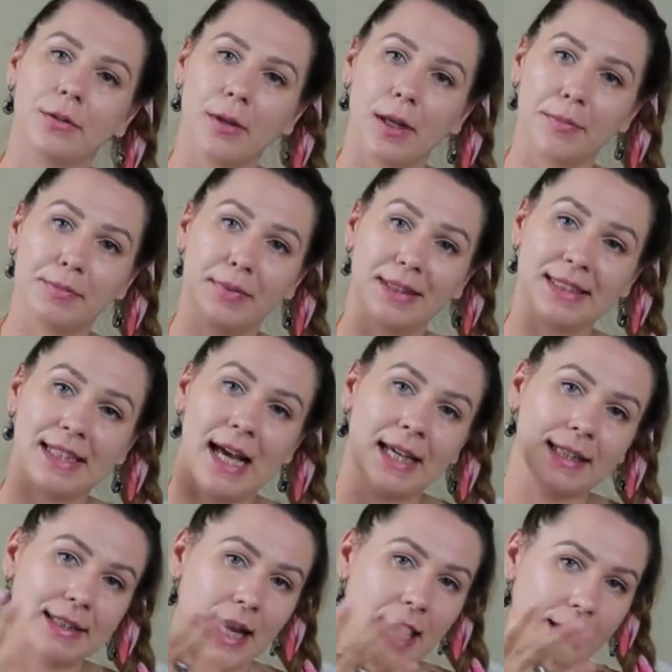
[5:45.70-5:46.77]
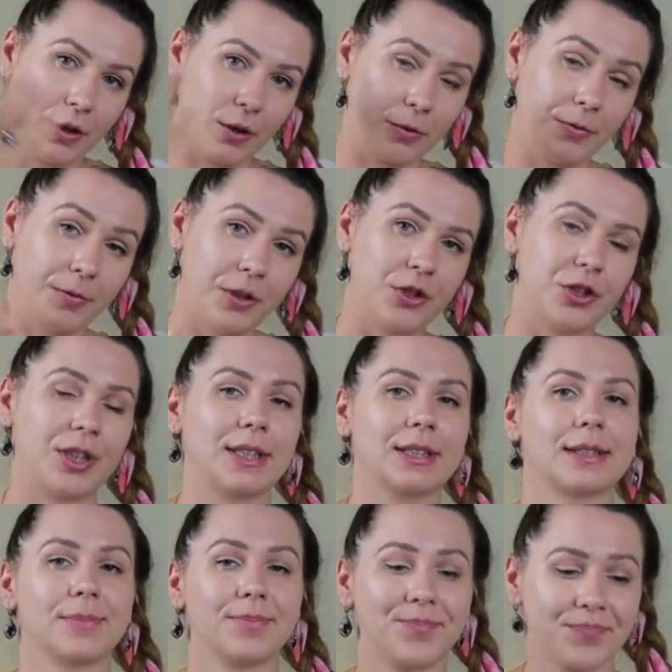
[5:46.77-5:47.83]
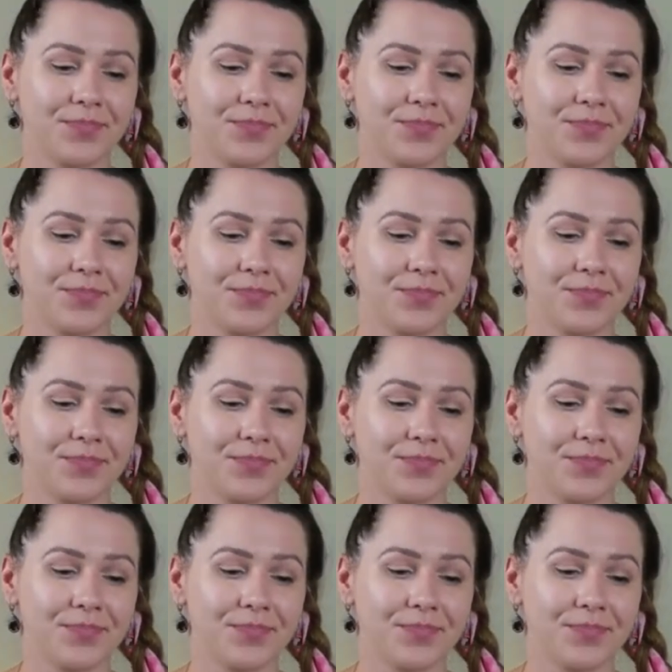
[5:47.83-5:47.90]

of emphasize like your features.